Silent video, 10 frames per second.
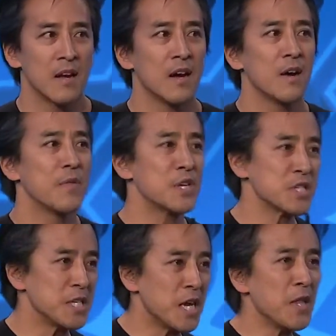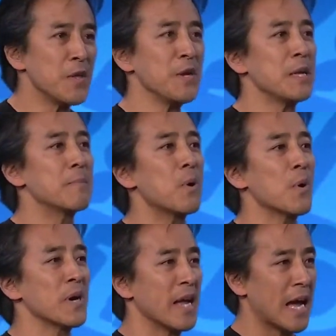There's another
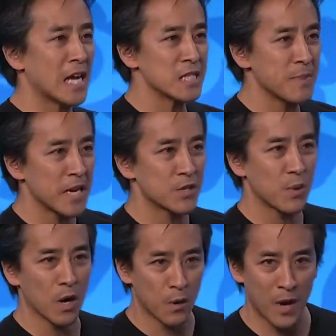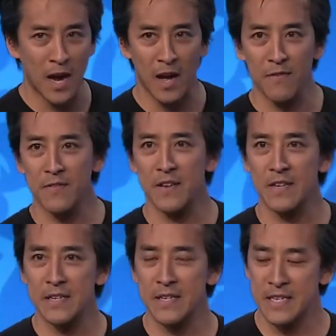important aspect to our craft,
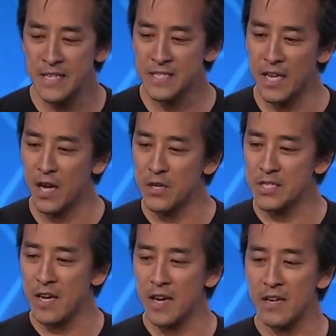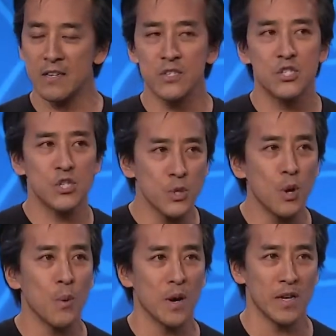Sound Design
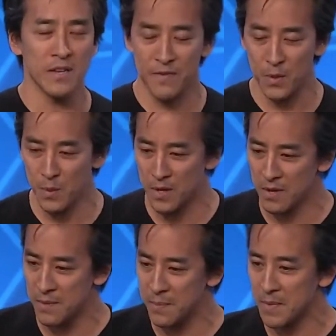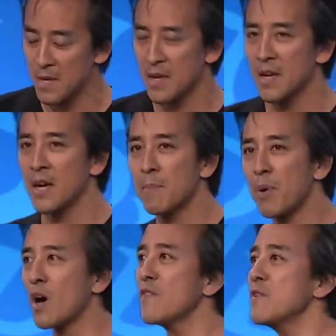201, if you will,
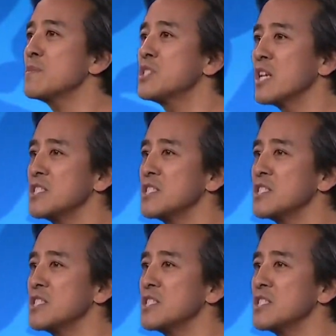apart from just